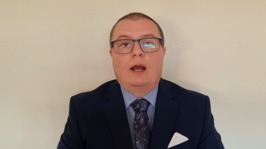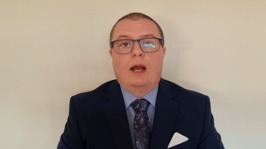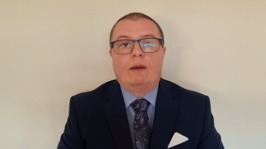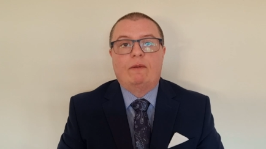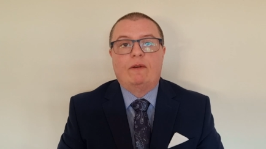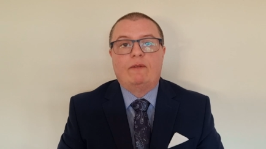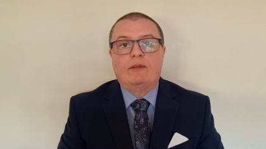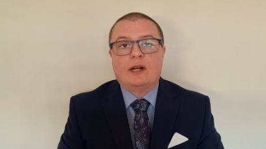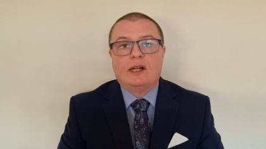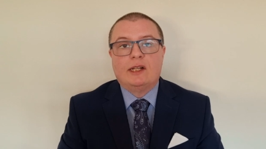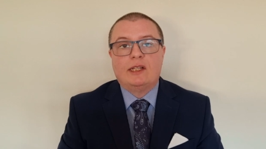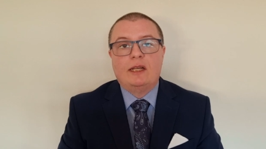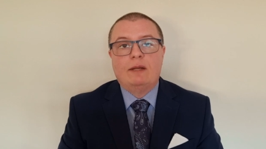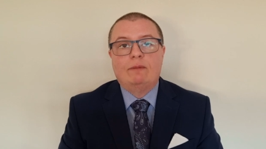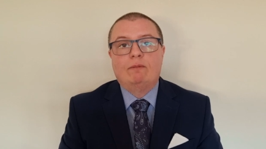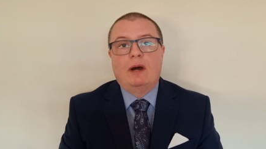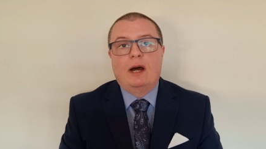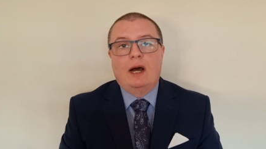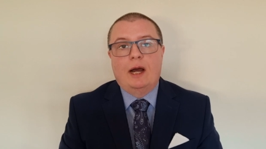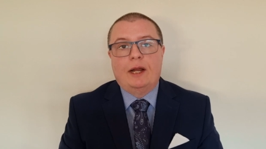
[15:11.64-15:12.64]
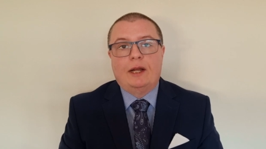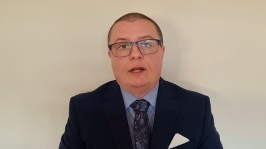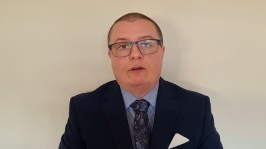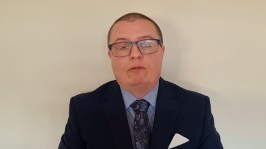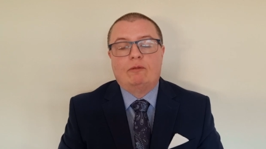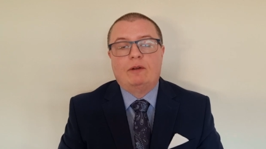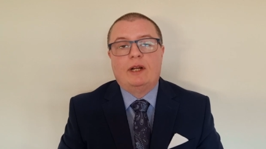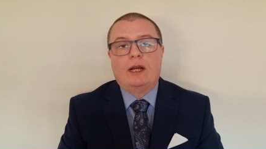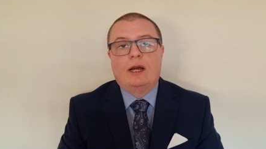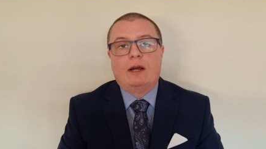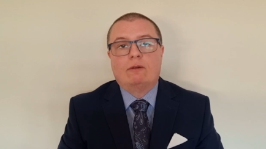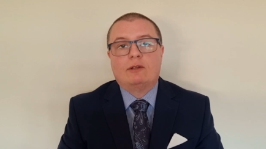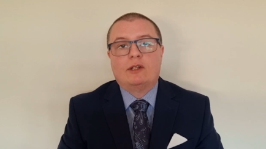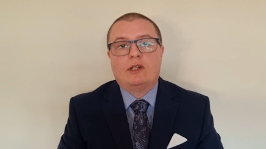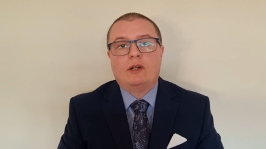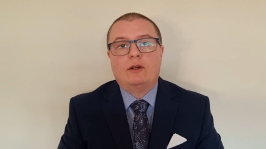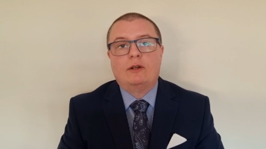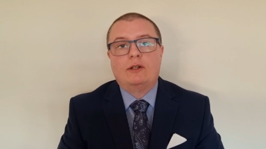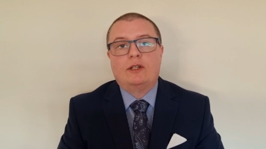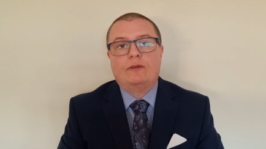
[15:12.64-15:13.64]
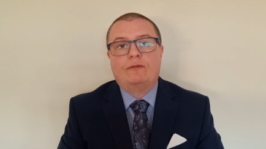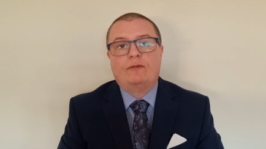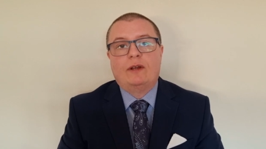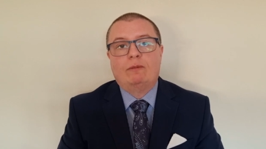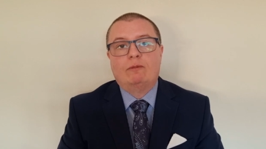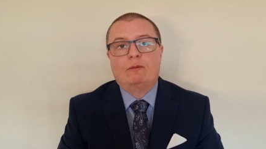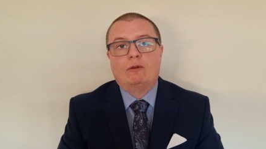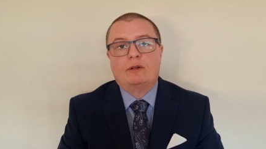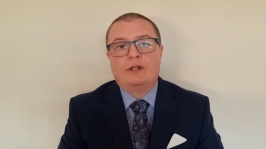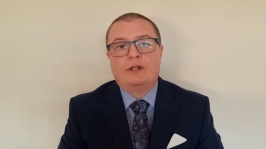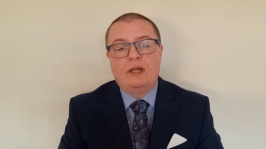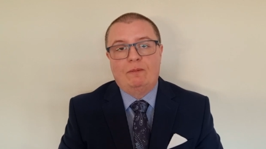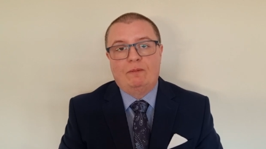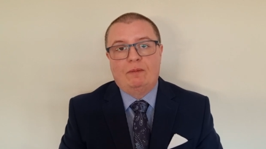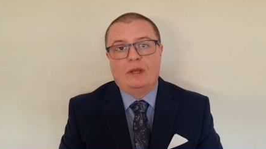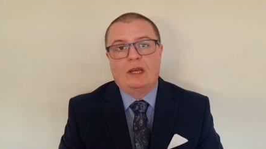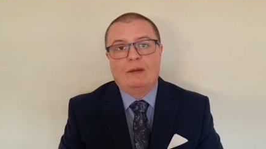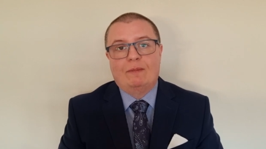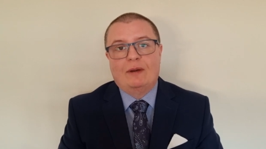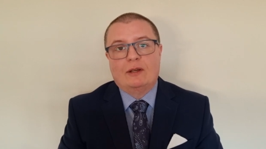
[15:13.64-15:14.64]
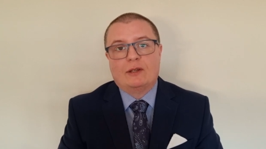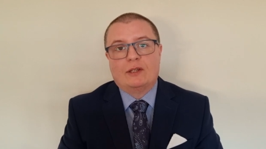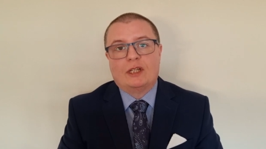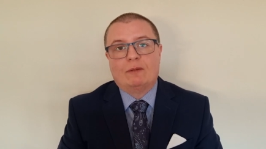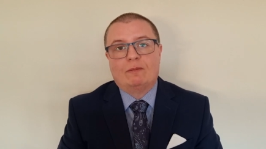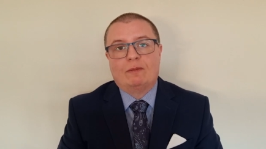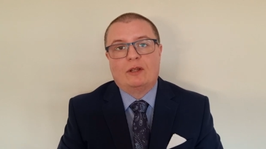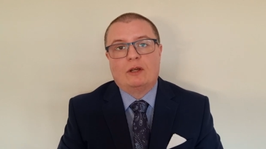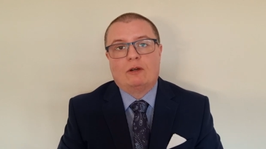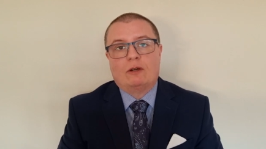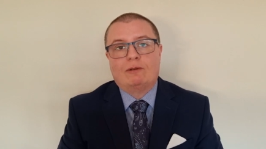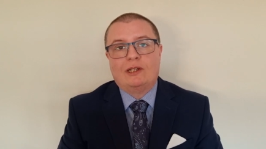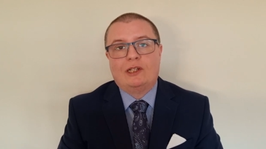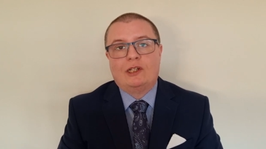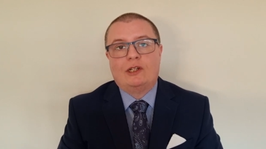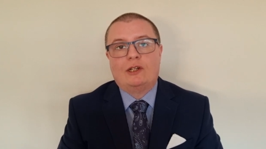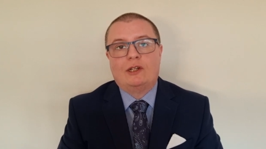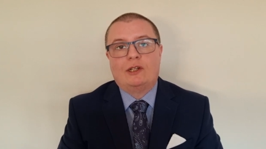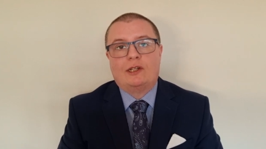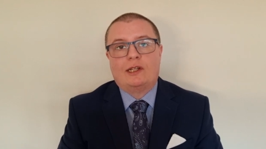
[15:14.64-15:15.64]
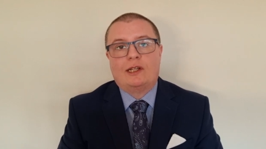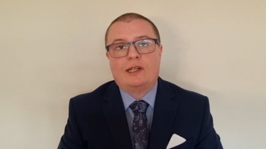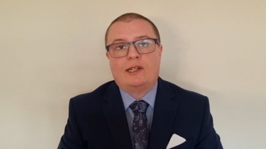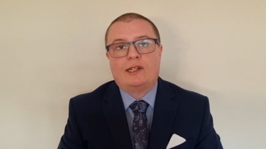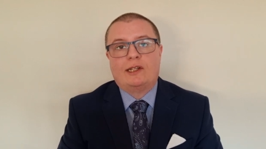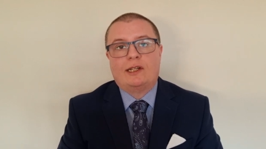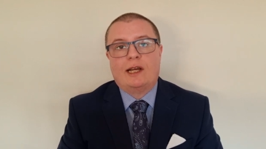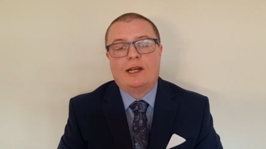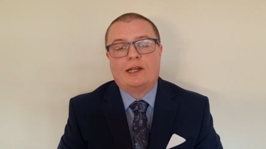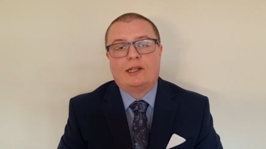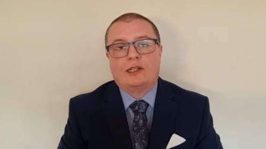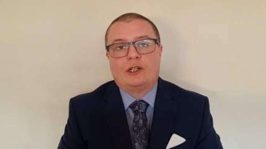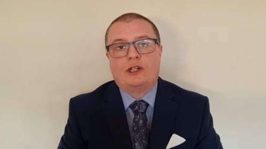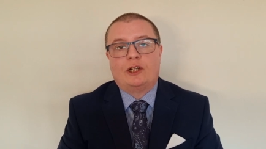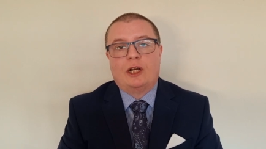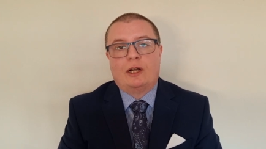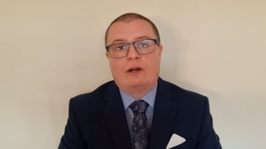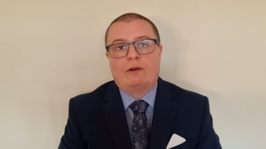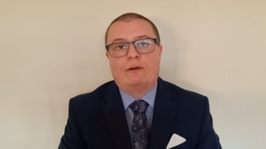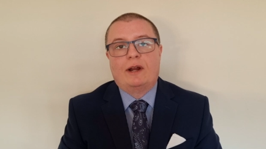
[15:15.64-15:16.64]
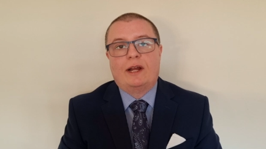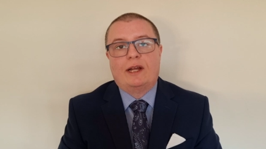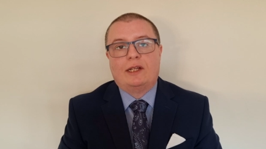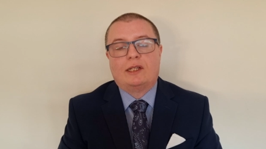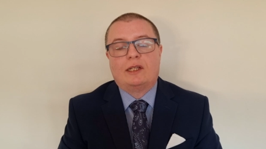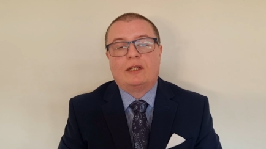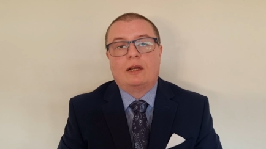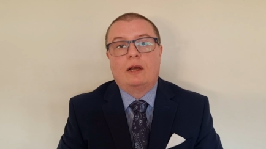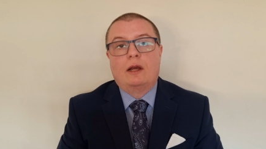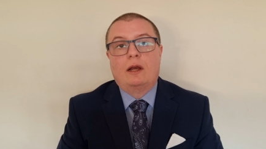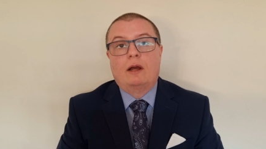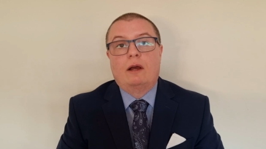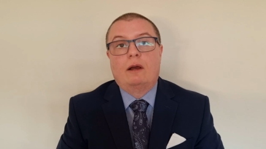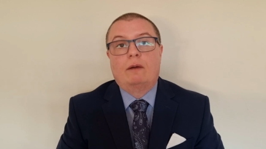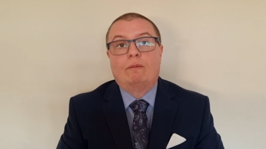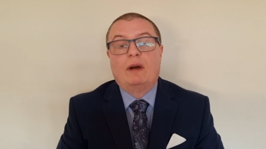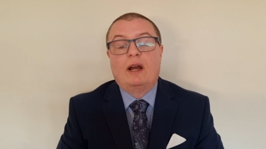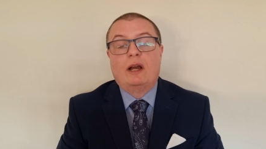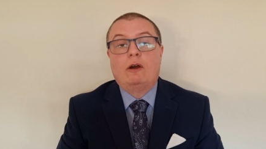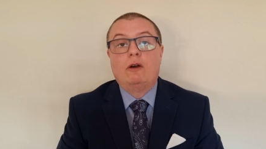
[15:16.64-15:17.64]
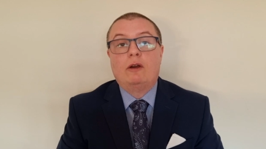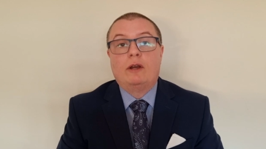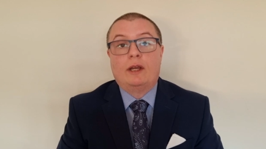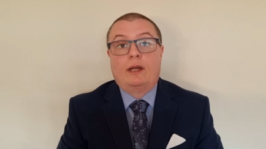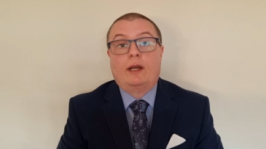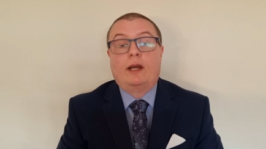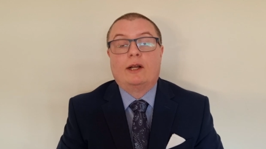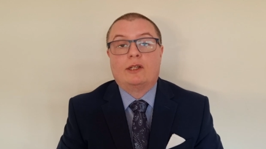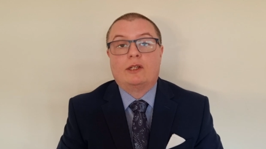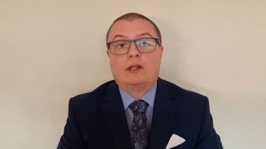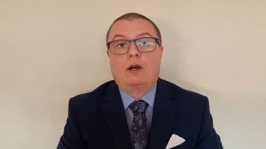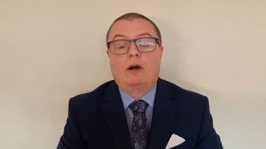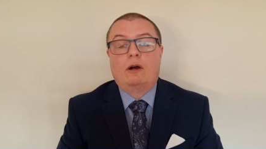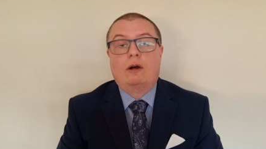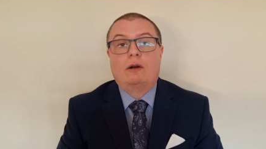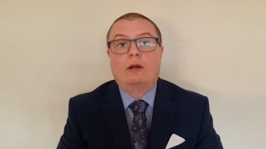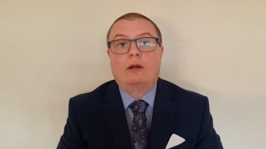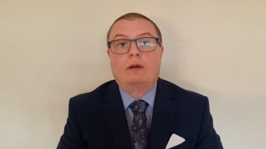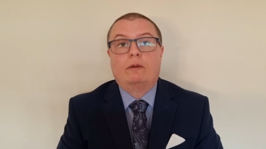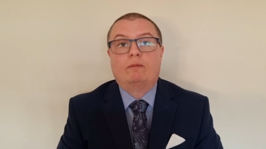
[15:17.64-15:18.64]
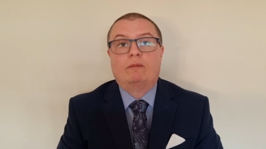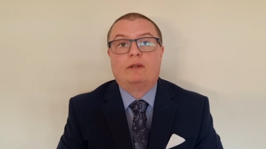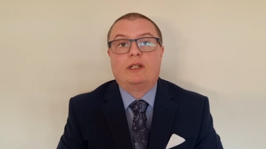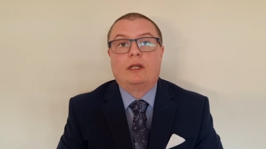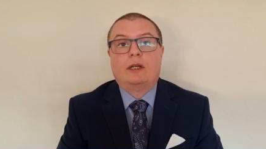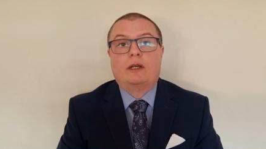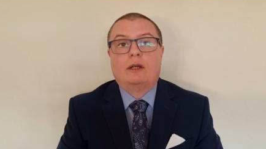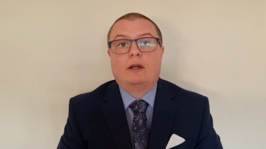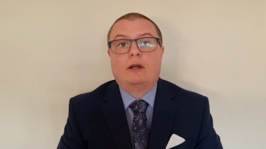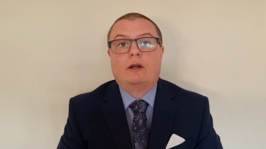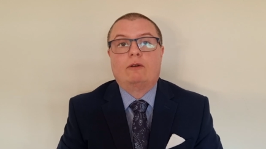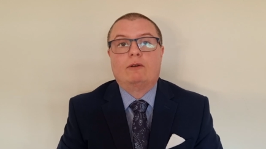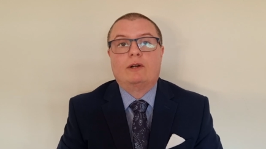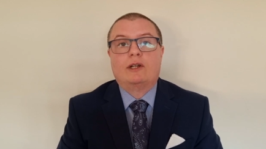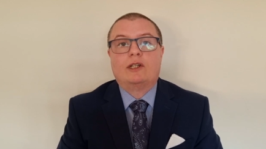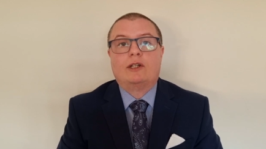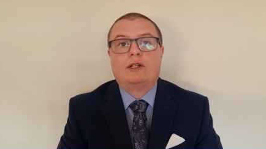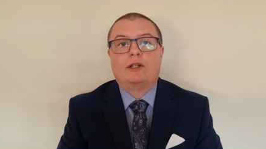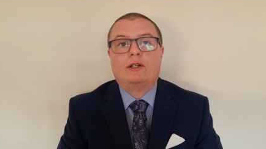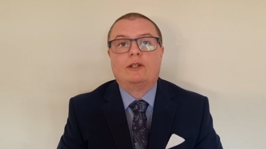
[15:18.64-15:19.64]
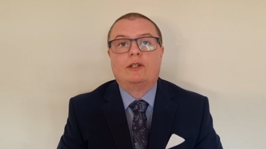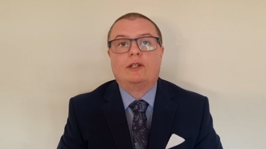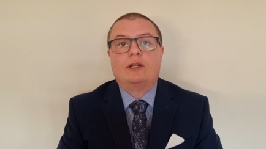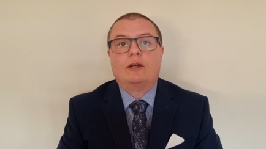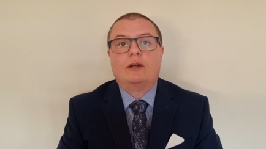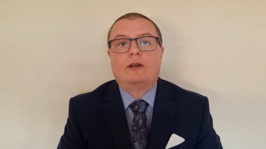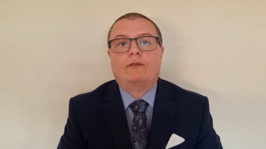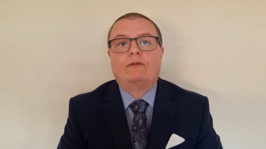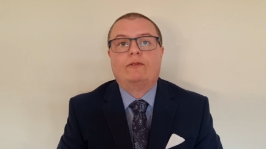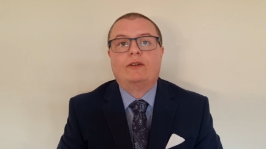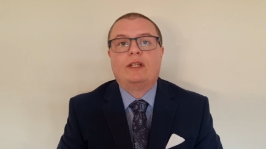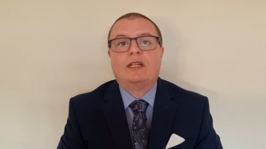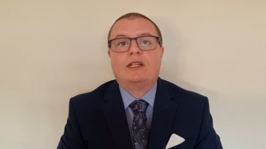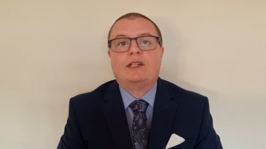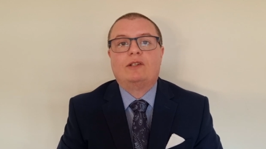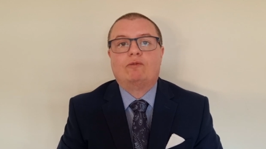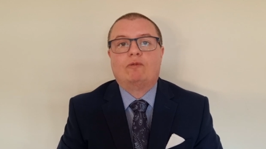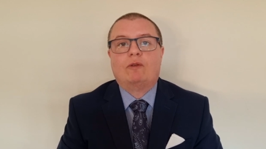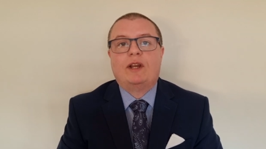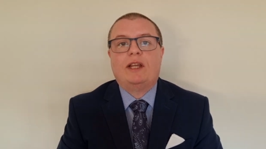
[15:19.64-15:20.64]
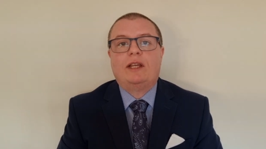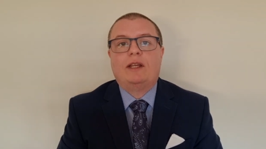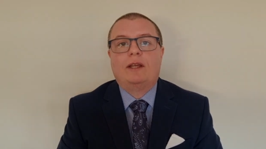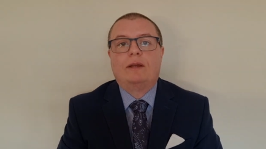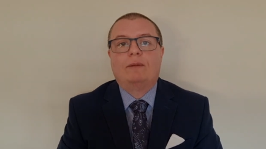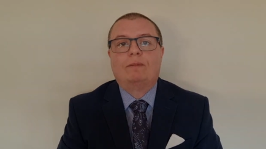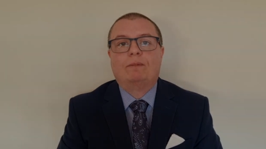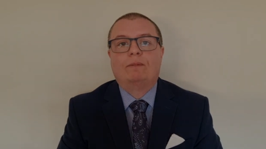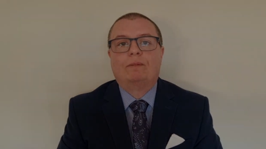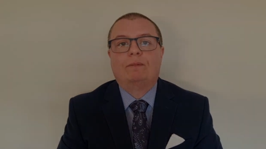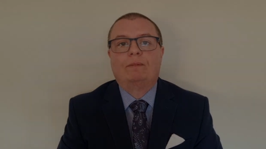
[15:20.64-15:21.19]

And with that in mind, we now turn to think more deeply about some of the questions this text generates by looking at our particular questions for this week.